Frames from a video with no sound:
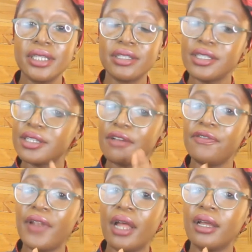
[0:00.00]
This is a
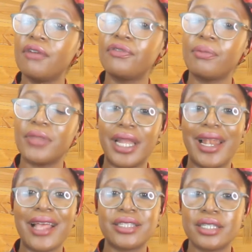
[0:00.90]
flanker from the
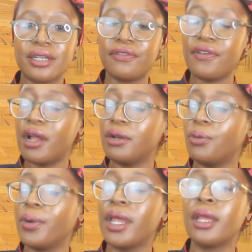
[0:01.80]
classic Far and
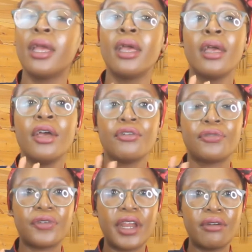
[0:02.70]
Away
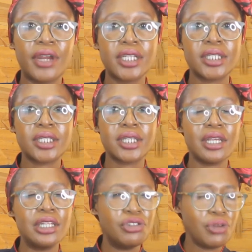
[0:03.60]
fragrance.
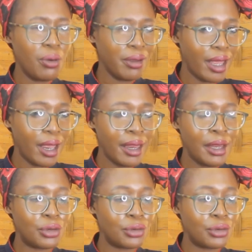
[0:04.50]
It's okay,